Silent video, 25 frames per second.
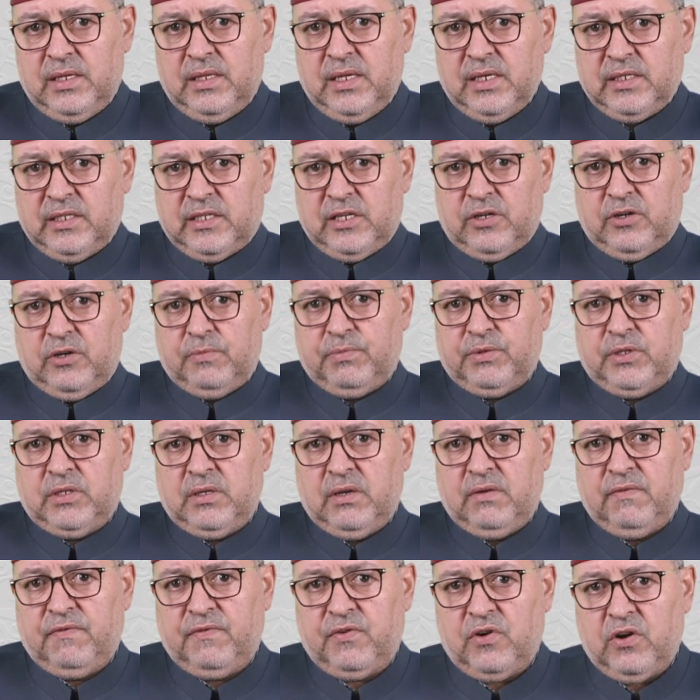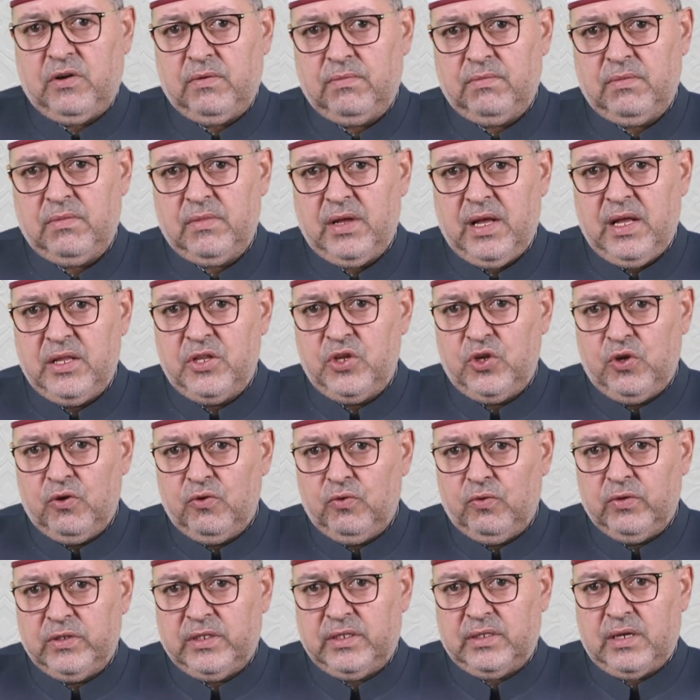excerpt from a
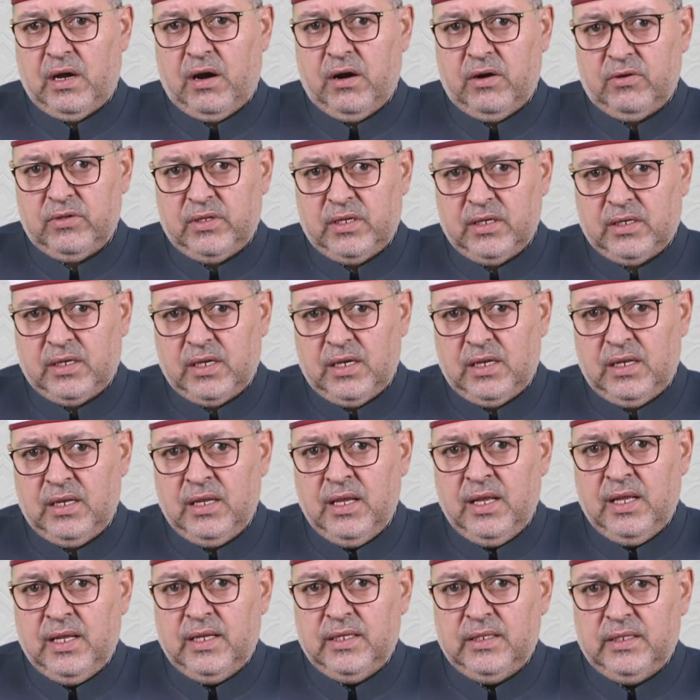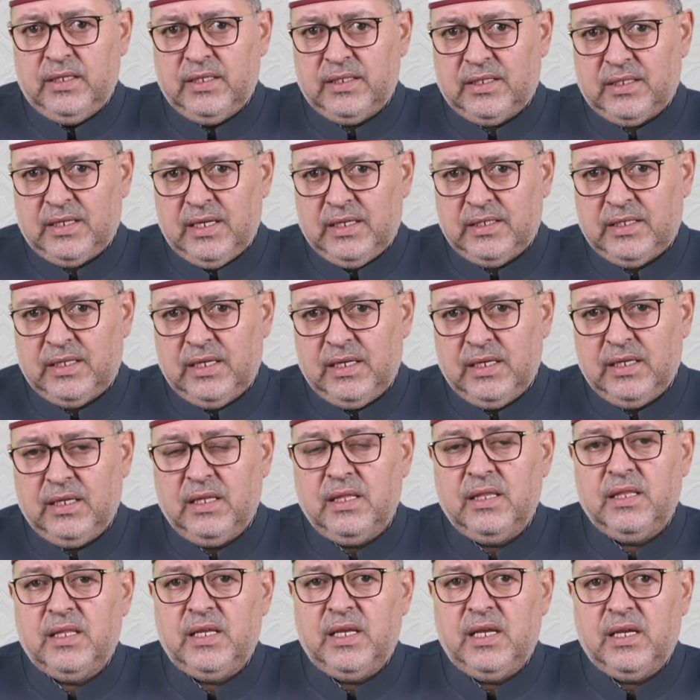news article discussing
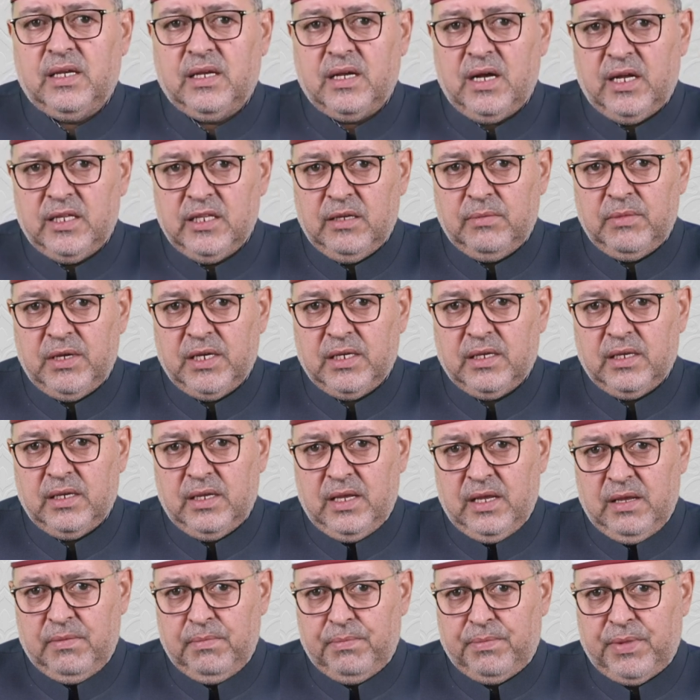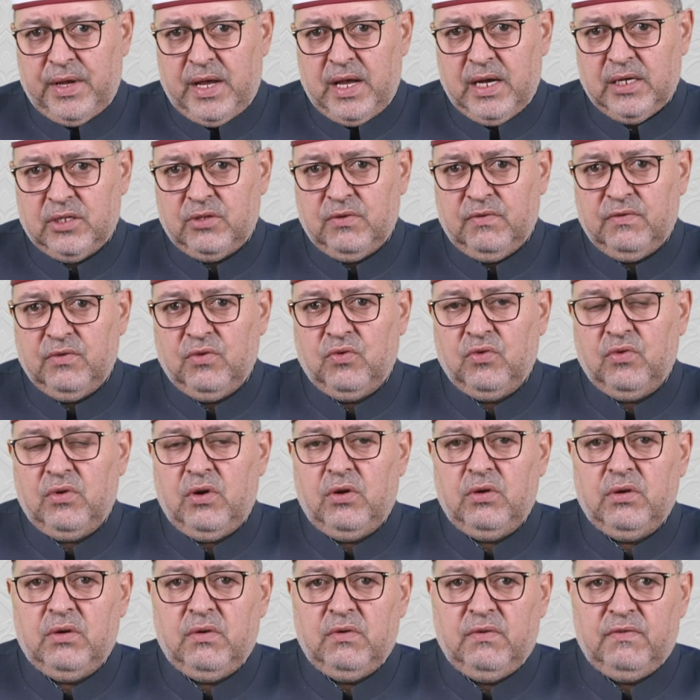the economic impact of
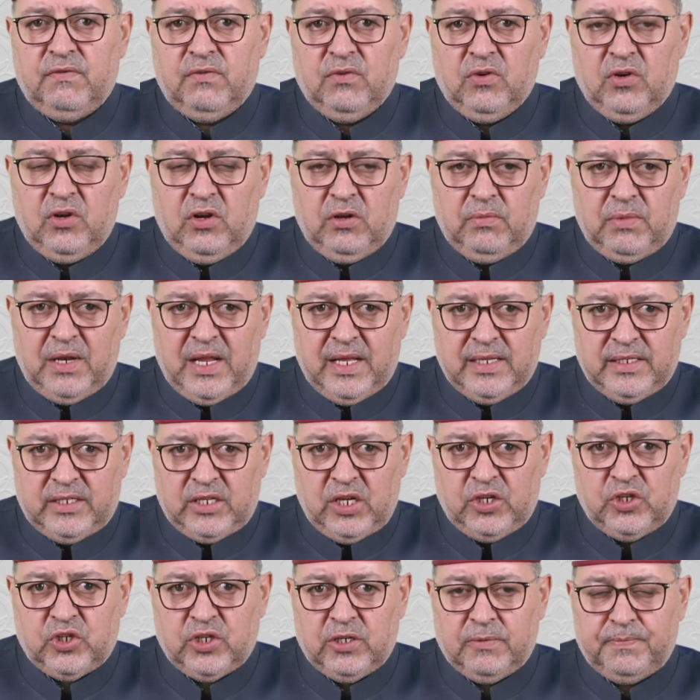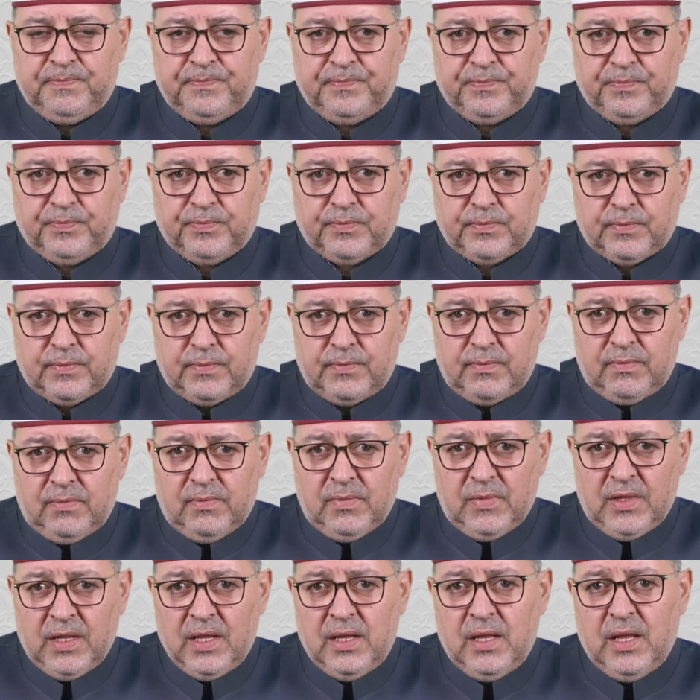globalization.
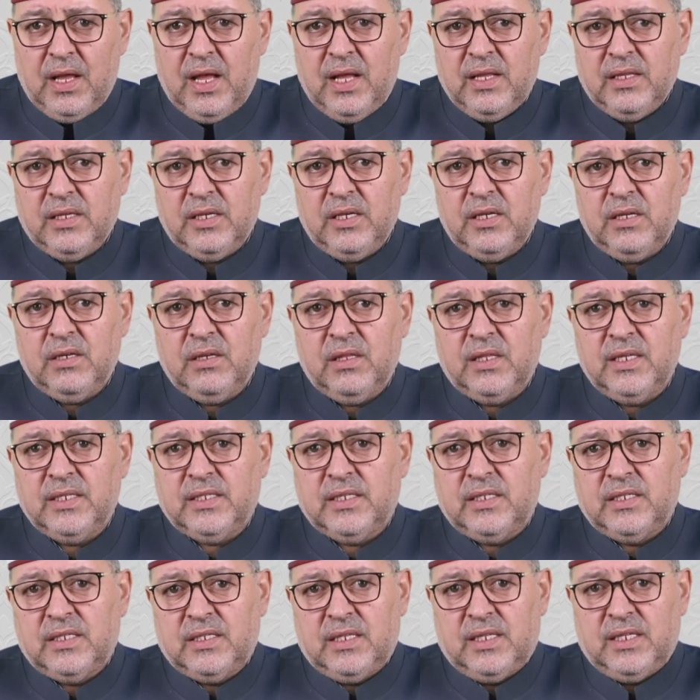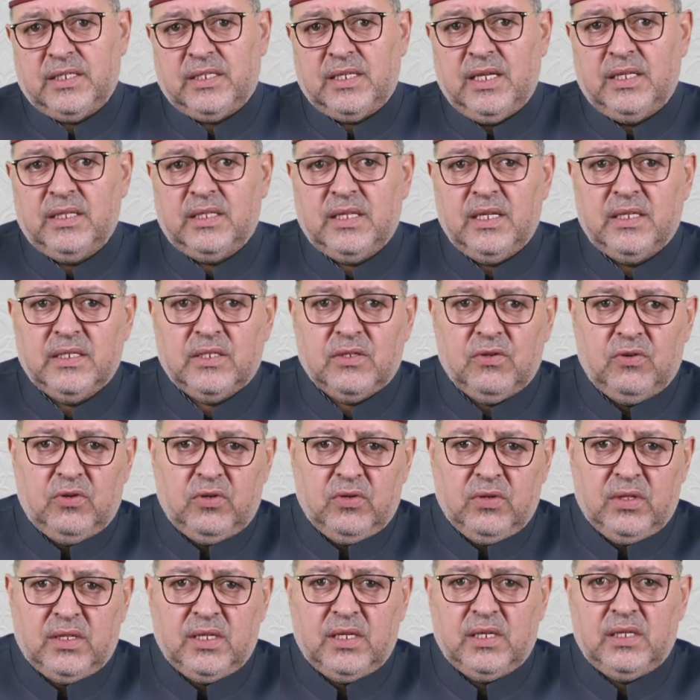And here, this is the sentence
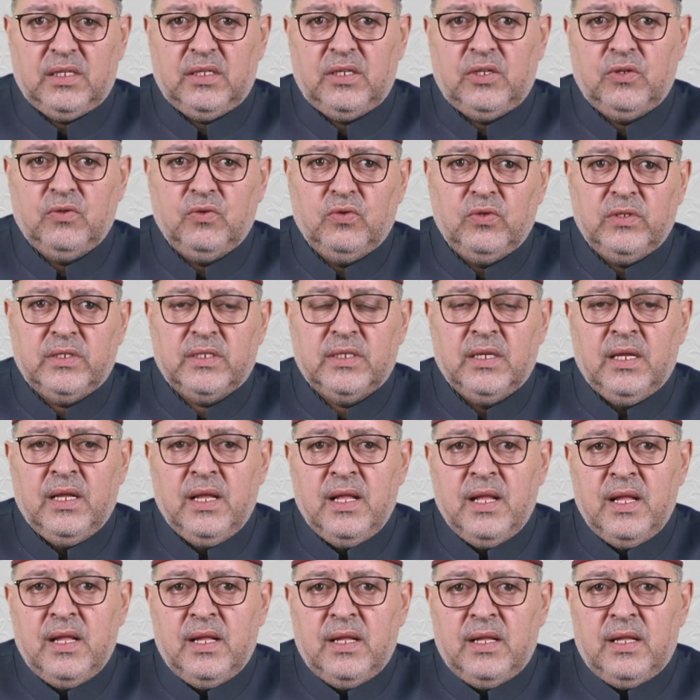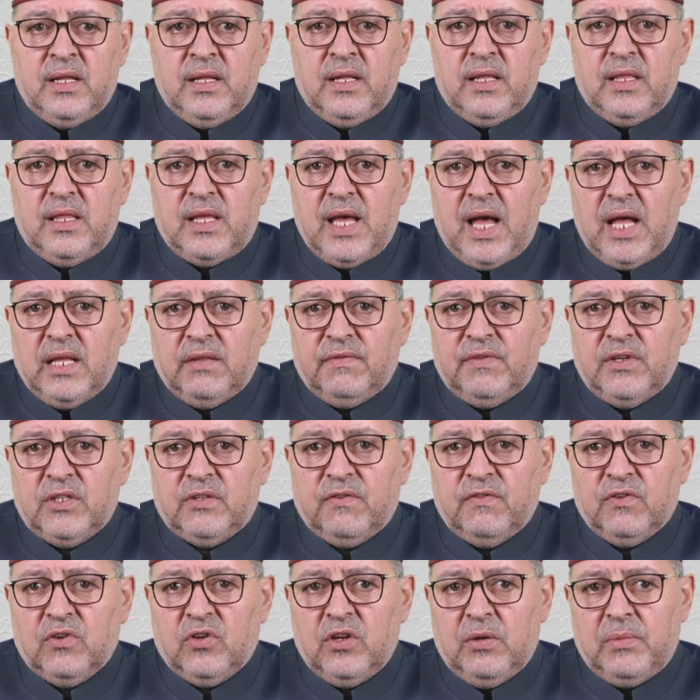or the news. The
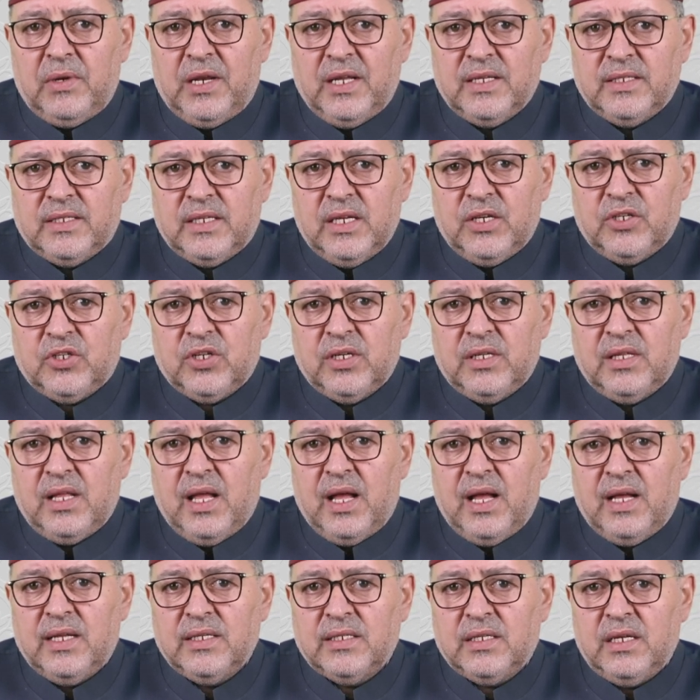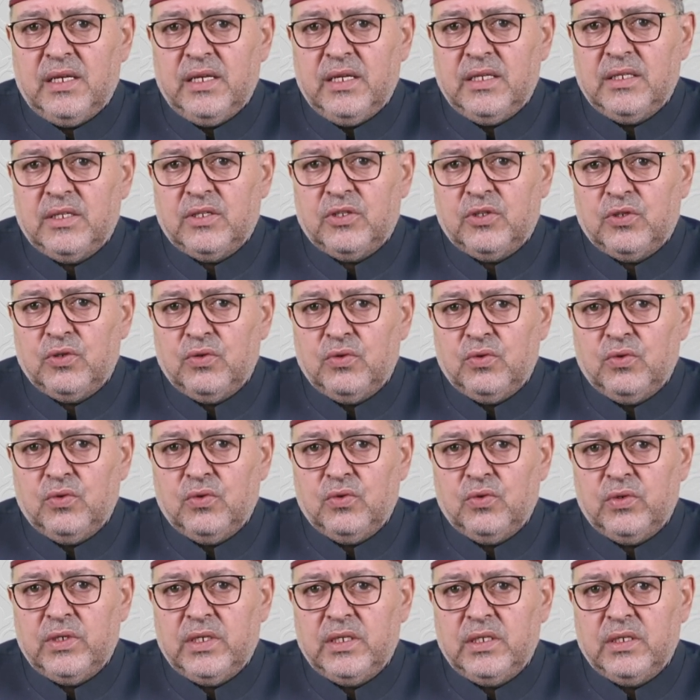advent of globalization has led
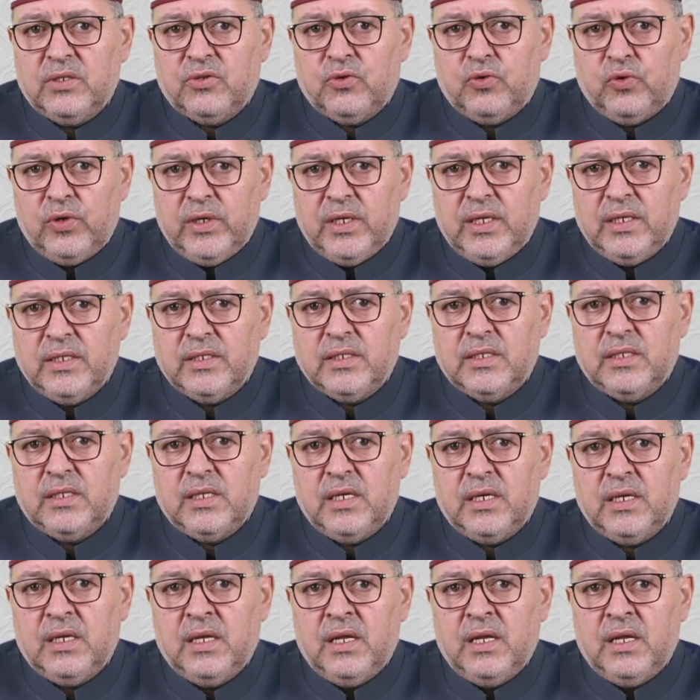to increased